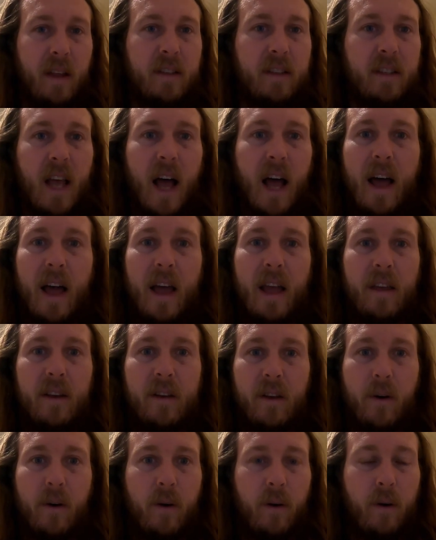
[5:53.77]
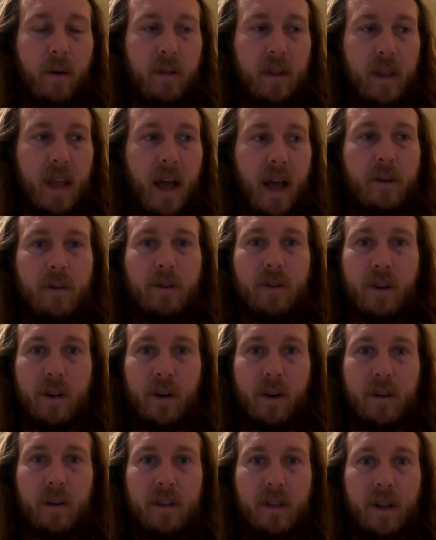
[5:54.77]
side or the
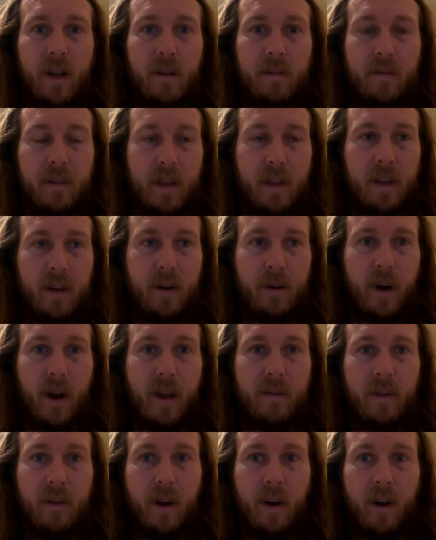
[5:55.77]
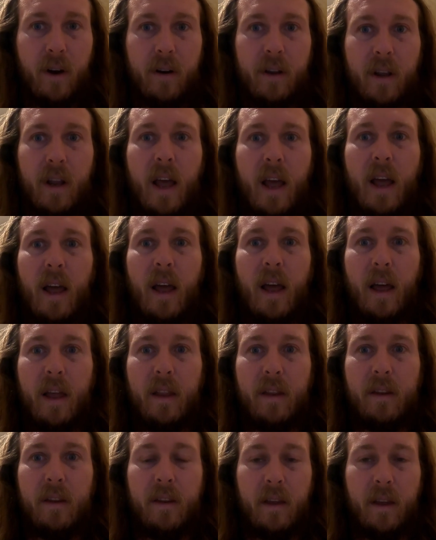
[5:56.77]
outskirts of the graveyard
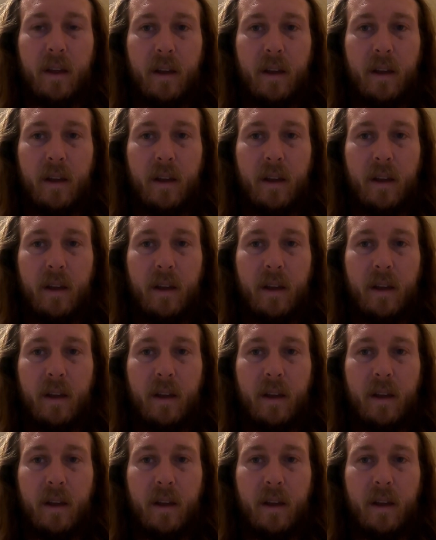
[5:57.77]
and